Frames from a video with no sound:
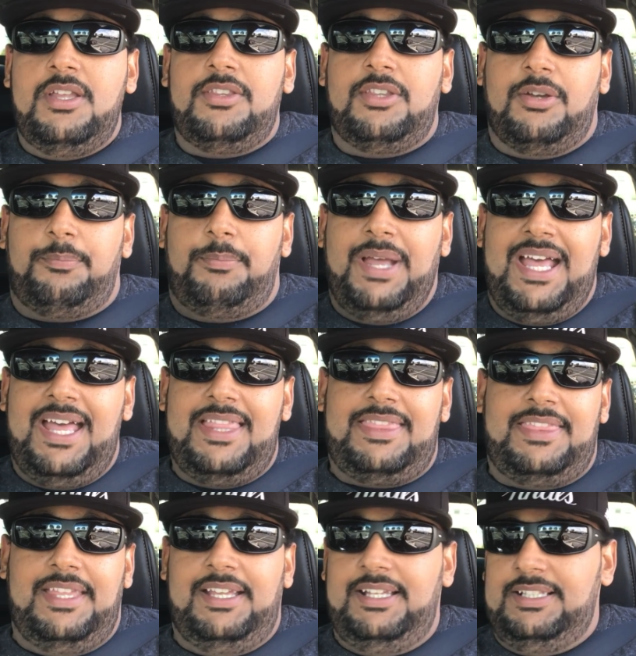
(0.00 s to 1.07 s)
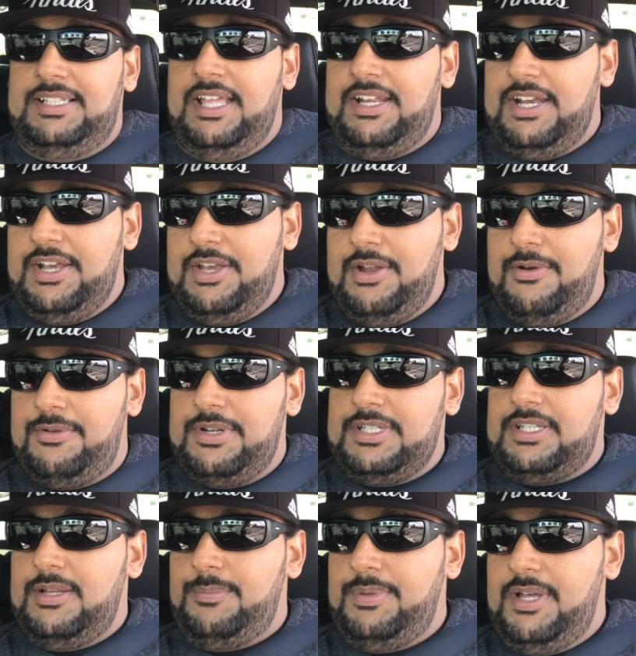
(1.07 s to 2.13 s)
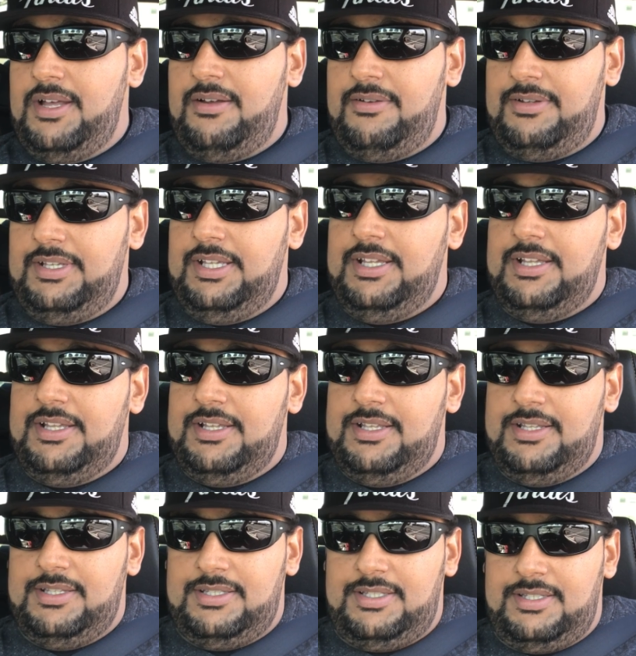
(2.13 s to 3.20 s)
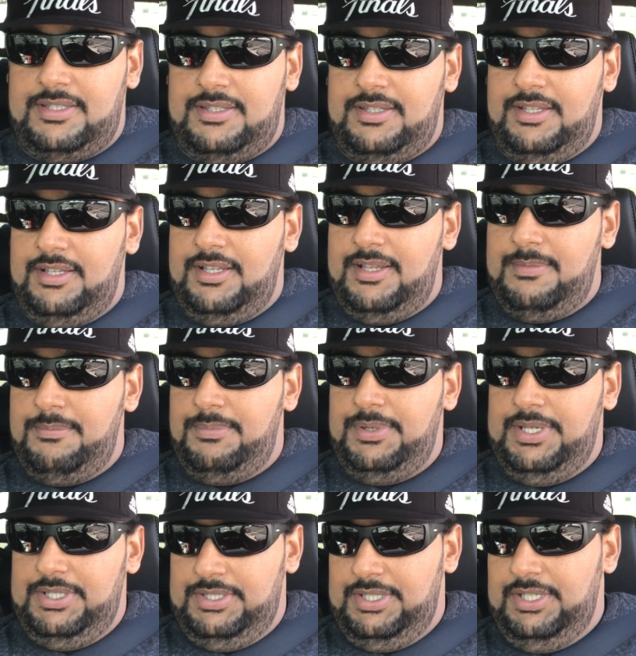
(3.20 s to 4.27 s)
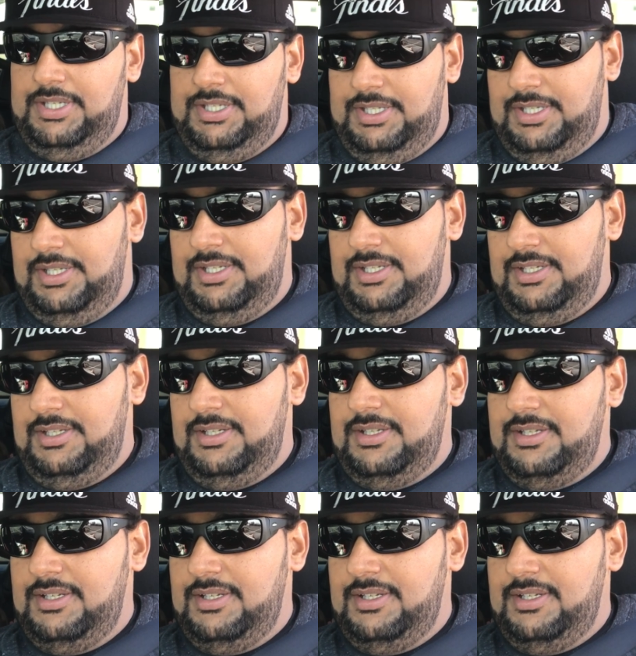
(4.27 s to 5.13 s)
The bad thing that I notice about is the MBGE